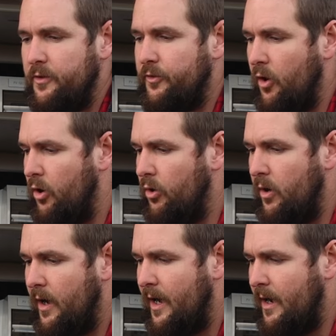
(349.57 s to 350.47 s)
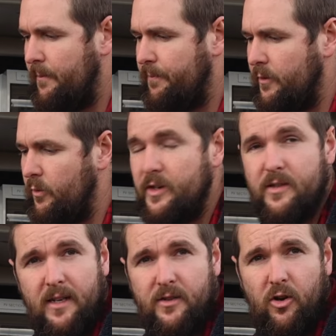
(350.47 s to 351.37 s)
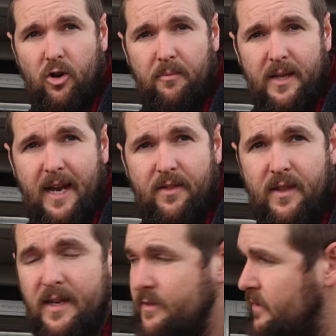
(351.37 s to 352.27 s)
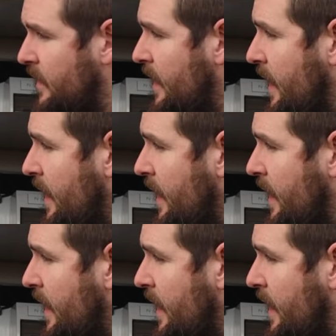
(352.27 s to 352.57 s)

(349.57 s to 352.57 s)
So we decided to not complicate things.